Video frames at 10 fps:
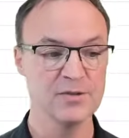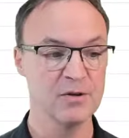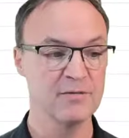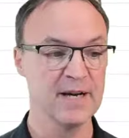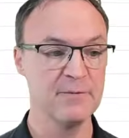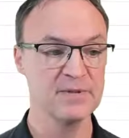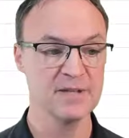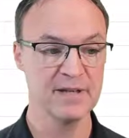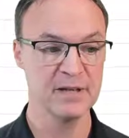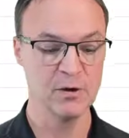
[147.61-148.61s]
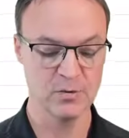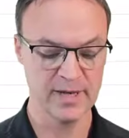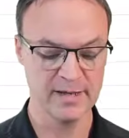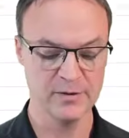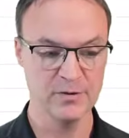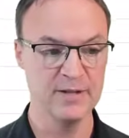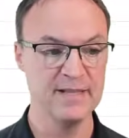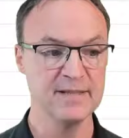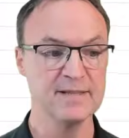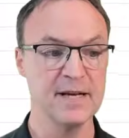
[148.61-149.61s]
So if I was going to go and do
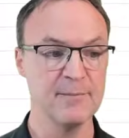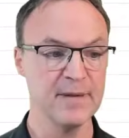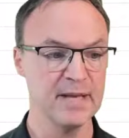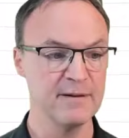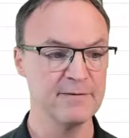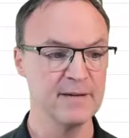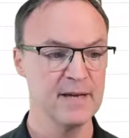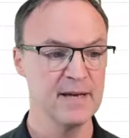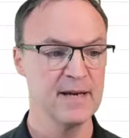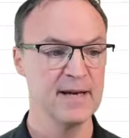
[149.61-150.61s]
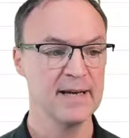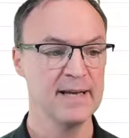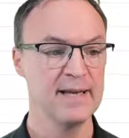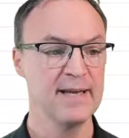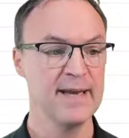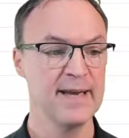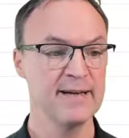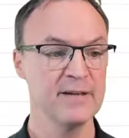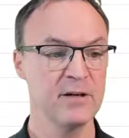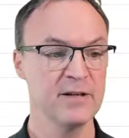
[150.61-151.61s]
the SUMIF
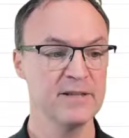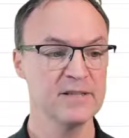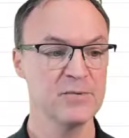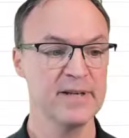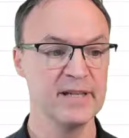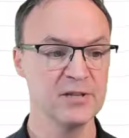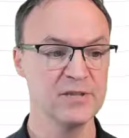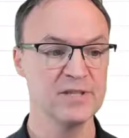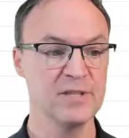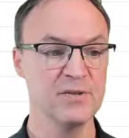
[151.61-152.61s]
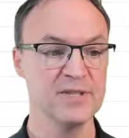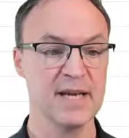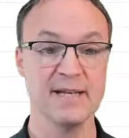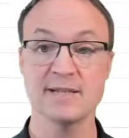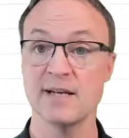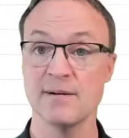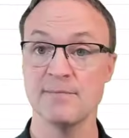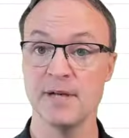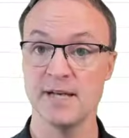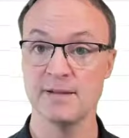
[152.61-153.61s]
again on this one, and I'll just use a cell